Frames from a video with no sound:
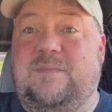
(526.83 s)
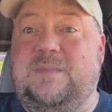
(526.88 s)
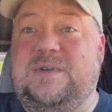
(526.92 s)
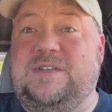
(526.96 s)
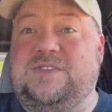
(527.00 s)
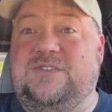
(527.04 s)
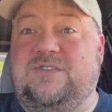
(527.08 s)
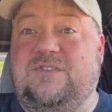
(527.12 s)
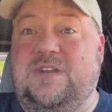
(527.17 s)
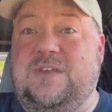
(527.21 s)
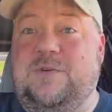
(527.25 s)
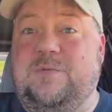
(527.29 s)

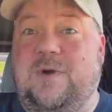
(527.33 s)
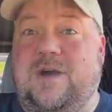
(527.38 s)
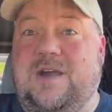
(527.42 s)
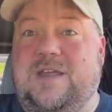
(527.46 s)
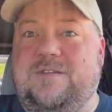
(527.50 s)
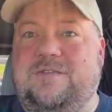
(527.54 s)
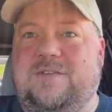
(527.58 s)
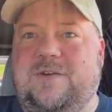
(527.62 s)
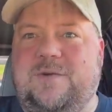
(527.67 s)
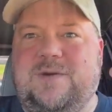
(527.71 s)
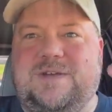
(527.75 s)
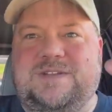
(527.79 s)
mystery
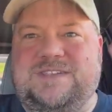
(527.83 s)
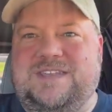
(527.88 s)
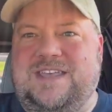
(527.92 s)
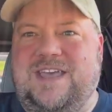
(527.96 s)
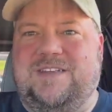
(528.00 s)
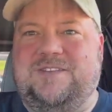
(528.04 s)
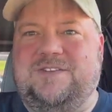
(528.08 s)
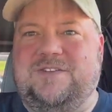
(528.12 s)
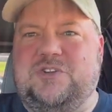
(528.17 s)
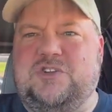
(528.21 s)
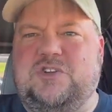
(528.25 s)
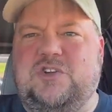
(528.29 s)
wife, who has
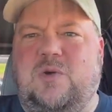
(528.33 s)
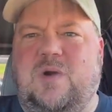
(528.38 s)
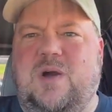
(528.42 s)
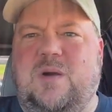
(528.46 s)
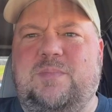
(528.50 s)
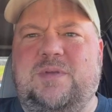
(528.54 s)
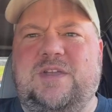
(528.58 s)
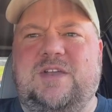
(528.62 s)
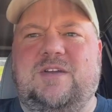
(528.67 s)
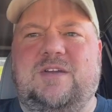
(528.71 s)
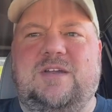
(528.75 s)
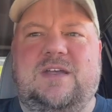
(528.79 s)
yet to show
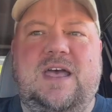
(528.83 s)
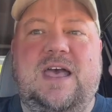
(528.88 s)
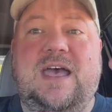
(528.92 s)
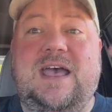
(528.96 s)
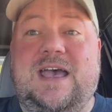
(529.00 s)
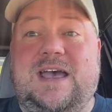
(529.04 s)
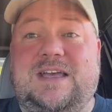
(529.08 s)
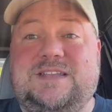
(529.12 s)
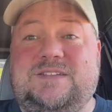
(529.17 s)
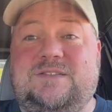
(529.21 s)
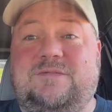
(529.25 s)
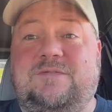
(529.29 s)
up here,
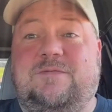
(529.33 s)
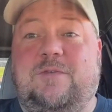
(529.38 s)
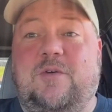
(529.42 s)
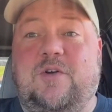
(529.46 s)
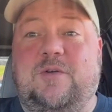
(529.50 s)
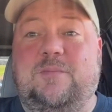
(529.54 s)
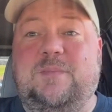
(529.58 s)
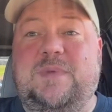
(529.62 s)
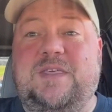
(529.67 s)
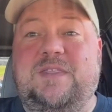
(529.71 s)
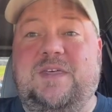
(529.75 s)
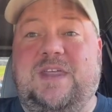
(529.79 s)
has
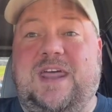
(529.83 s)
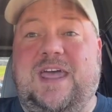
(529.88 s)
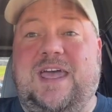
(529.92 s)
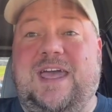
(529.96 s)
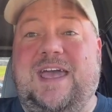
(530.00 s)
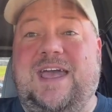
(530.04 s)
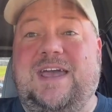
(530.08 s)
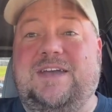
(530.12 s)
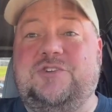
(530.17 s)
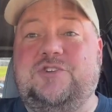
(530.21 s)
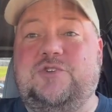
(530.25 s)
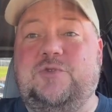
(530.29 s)
informed me that I
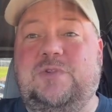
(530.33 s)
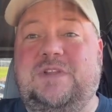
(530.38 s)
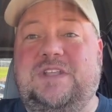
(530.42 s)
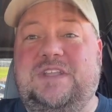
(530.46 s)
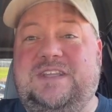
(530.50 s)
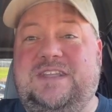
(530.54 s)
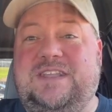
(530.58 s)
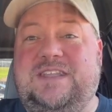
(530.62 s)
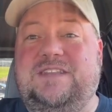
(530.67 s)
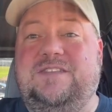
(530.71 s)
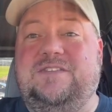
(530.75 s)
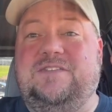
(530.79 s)
actually
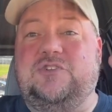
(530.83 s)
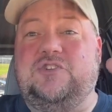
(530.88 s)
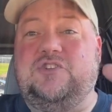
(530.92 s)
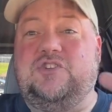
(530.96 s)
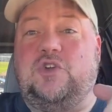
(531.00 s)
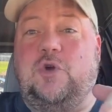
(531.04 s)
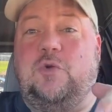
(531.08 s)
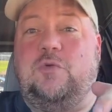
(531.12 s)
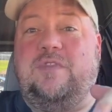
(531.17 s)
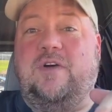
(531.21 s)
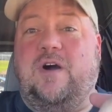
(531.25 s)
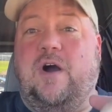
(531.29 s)
need to
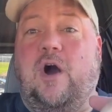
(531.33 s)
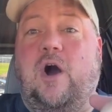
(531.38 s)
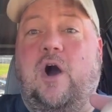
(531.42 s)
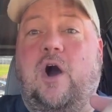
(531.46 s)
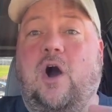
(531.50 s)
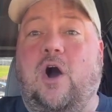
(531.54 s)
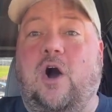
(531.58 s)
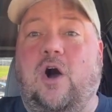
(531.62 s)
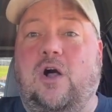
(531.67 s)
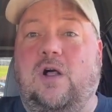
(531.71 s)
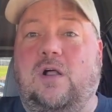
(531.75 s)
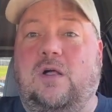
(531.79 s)
show the
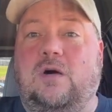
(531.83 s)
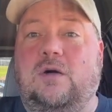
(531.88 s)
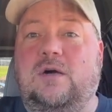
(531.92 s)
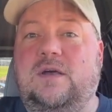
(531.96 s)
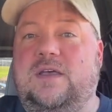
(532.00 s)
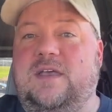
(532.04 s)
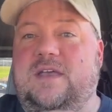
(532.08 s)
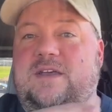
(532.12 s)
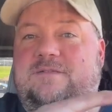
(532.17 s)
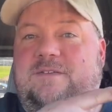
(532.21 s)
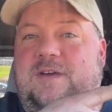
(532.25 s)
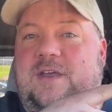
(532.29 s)
haul
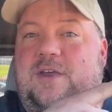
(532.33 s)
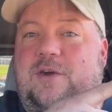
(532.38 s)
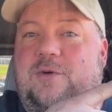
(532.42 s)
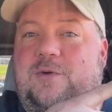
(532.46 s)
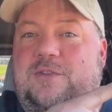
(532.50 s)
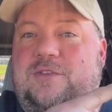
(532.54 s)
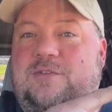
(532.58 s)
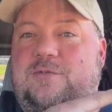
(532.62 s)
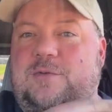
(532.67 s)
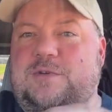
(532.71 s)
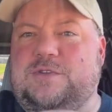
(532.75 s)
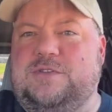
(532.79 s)
if I go
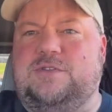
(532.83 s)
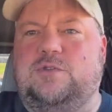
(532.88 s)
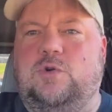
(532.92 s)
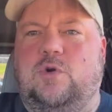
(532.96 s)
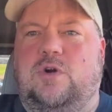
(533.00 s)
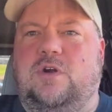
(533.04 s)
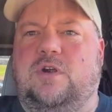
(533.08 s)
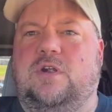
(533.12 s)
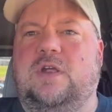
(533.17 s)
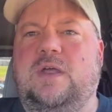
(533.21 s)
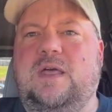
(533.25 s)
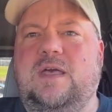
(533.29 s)
into a
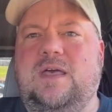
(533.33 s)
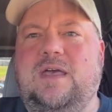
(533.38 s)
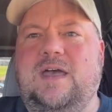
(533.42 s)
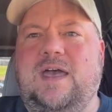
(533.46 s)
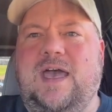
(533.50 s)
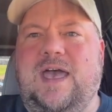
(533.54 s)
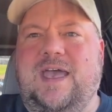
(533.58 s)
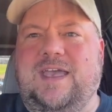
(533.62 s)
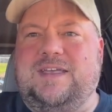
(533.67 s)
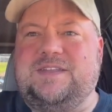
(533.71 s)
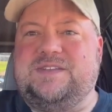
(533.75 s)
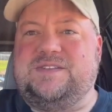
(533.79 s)
store.
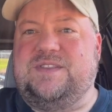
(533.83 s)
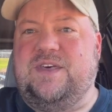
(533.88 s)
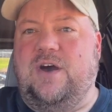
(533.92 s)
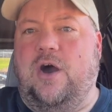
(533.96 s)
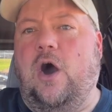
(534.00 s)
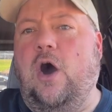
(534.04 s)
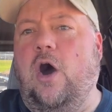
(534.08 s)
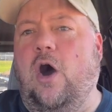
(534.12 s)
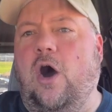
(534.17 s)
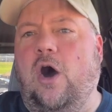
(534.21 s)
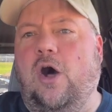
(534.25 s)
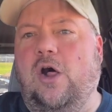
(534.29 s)
I guess the
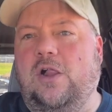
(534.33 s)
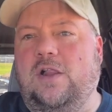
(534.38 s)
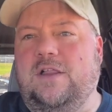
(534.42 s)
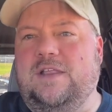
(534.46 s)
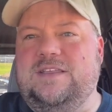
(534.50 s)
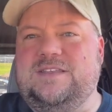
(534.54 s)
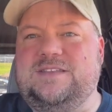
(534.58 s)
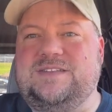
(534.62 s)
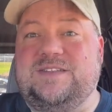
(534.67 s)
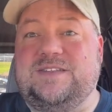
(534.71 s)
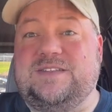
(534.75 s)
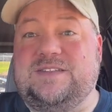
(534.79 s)
haul
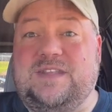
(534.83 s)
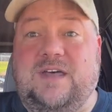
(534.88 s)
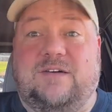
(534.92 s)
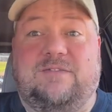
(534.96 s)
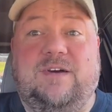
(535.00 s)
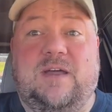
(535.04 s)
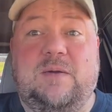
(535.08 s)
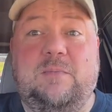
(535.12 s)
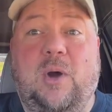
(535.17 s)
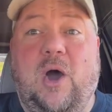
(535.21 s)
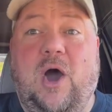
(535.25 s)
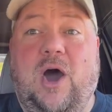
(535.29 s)
is the stuff
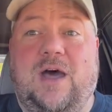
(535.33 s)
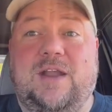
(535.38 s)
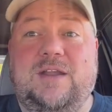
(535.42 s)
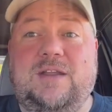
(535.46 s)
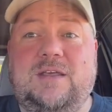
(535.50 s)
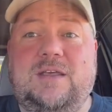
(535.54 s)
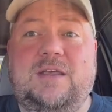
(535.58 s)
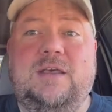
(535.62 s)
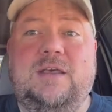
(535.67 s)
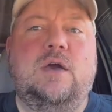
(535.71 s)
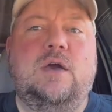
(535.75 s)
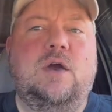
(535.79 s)
I bought,
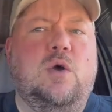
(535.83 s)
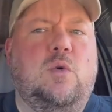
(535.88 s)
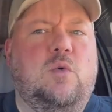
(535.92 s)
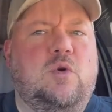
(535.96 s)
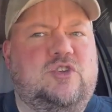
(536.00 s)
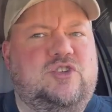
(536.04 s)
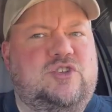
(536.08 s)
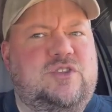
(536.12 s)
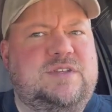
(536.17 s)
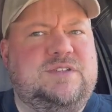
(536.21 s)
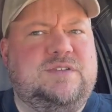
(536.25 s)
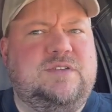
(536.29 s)

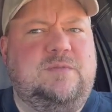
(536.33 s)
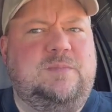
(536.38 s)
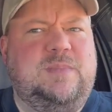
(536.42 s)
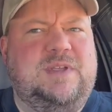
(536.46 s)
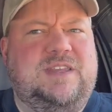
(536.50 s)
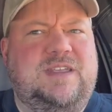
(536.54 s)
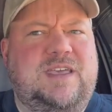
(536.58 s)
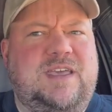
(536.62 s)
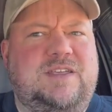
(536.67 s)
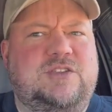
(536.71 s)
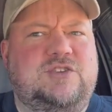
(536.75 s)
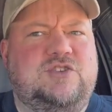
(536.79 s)
which this could be
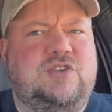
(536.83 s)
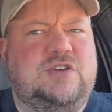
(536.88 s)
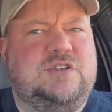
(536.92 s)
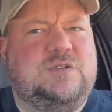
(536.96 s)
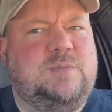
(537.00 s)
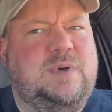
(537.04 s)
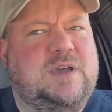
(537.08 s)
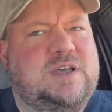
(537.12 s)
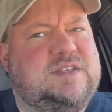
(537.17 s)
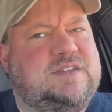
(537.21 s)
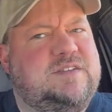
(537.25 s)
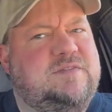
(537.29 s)
dangerous
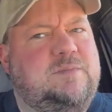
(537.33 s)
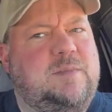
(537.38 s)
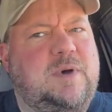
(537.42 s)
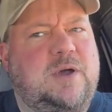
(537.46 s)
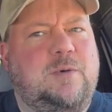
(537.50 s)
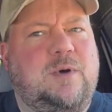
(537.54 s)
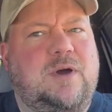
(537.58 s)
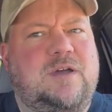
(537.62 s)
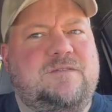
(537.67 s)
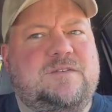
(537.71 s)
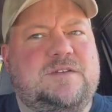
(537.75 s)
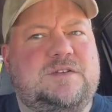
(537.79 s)
because if my
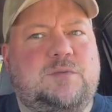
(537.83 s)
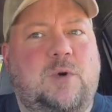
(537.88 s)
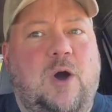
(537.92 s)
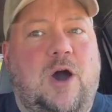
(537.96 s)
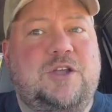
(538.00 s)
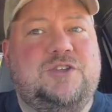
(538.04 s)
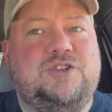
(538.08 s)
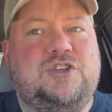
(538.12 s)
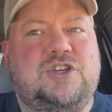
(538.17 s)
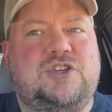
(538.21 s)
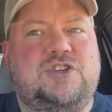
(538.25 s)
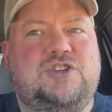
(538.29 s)
wife is
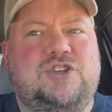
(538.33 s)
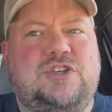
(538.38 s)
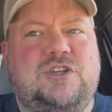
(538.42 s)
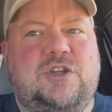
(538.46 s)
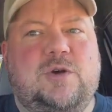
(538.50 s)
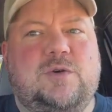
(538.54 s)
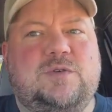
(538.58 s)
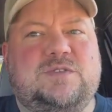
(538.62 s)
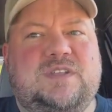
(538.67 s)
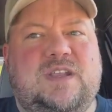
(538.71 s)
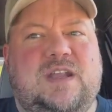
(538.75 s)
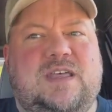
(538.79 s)
watching, she
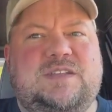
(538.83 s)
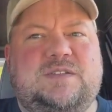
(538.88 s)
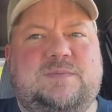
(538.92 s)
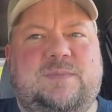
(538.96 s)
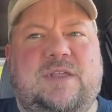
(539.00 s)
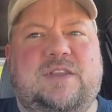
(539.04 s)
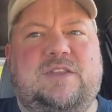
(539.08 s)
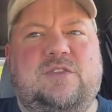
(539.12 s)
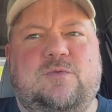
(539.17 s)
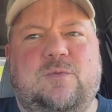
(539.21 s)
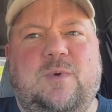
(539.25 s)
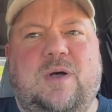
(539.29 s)
knows that I
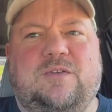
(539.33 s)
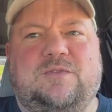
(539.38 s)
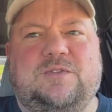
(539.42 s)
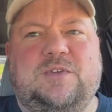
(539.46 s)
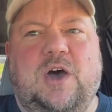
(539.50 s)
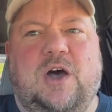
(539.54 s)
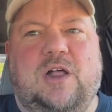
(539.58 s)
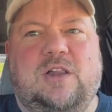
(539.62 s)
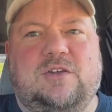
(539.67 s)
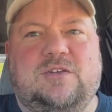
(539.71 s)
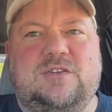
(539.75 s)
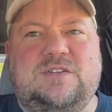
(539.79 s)
spent
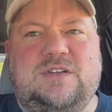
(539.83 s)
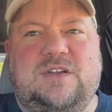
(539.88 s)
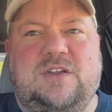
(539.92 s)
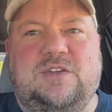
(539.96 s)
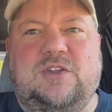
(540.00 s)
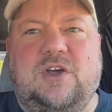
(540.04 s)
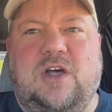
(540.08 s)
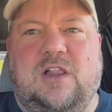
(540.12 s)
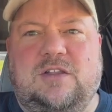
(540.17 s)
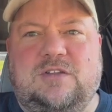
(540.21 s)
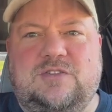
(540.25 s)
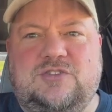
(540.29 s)
$12 in a
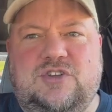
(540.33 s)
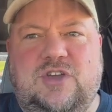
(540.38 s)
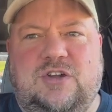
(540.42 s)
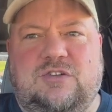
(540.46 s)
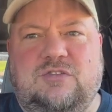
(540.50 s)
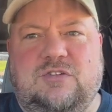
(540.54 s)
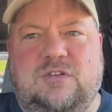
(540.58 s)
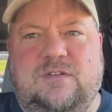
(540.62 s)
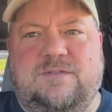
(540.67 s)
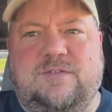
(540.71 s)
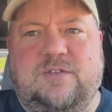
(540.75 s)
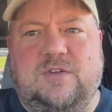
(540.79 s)
Dollar
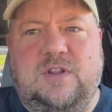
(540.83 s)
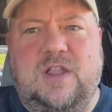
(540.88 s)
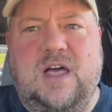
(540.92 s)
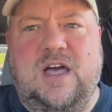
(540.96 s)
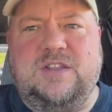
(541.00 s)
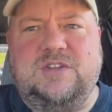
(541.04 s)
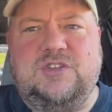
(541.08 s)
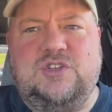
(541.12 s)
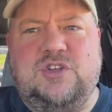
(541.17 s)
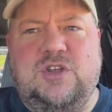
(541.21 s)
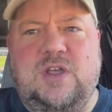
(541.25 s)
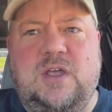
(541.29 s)
General for
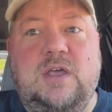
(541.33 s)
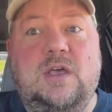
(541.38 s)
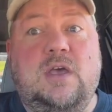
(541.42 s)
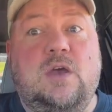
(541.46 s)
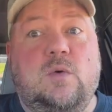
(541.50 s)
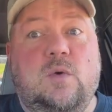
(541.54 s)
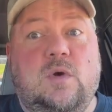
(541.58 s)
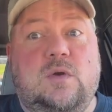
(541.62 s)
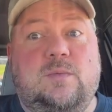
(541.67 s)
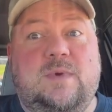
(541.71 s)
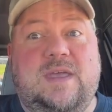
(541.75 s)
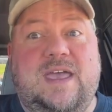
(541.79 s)
lunch
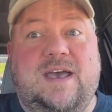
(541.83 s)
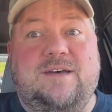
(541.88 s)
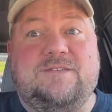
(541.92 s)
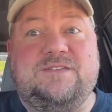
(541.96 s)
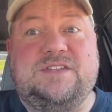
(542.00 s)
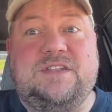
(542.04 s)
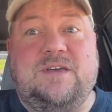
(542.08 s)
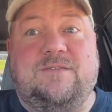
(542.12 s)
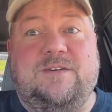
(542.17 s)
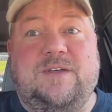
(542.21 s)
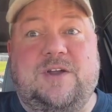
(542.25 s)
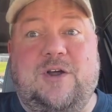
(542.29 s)
when we have
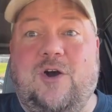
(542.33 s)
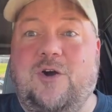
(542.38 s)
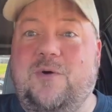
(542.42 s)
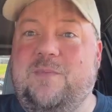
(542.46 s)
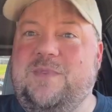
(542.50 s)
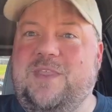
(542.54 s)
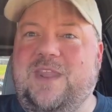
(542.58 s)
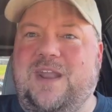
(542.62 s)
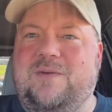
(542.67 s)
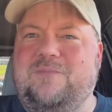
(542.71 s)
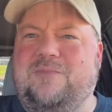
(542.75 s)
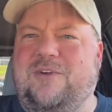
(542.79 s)
stuff at home
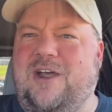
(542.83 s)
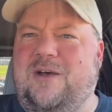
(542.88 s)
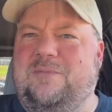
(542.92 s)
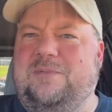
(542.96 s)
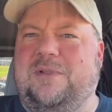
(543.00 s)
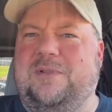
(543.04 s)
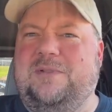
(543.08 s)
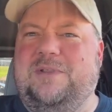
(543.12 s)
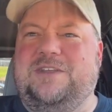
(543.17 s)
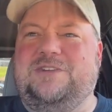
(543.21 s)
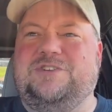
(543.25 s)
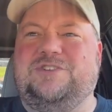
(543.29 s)
that I
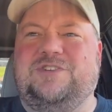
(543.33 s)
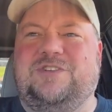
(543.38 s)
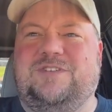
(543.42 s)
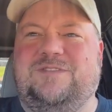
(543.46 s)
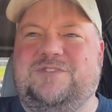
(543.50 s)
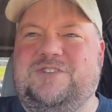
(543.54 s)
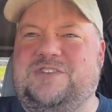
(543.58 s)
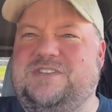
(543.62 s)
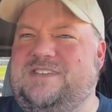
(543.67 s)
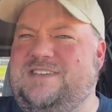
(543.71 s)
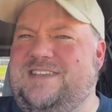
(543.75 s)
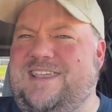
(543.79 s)
probably should have
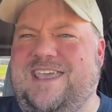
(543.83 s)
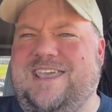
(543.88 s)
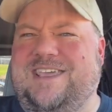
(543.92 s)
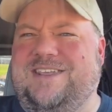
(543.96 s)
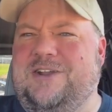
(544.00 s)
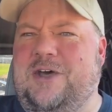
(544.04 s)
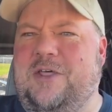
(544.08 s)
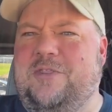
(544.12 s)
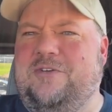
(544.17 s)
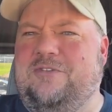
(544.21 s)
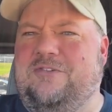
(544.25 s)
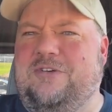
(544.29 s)
just taken on the